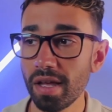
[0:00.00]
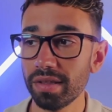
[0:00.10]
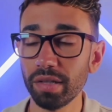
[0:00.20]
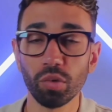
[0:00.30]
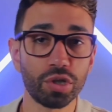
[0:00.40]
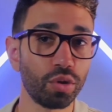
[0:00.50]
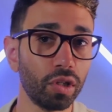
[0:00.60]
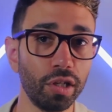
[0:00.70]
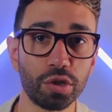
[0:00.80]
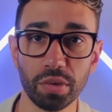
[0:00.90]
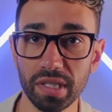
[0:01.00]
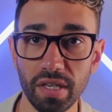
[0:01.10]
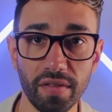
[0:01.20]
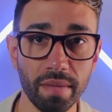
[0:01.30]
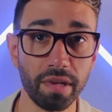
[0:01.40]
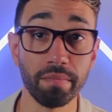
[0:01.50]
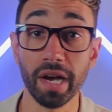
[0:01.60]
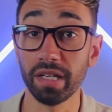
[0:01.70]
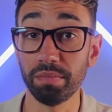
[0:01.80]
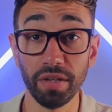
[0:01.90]
And once your clients receive them, they
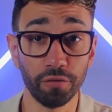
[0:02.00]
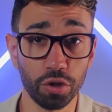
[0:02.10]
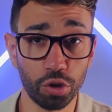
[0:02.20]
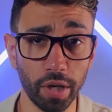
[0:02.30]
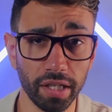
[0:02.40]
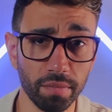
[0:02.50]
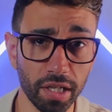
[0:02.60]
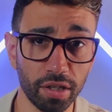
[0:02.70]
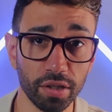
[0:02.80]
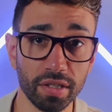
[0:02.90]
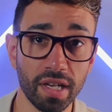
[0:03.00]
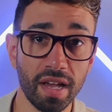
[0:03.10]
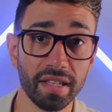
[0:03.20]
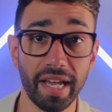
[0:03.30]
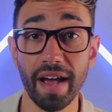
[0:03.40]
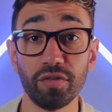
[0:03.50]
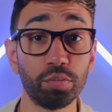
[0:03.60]
might be frustrated because they have to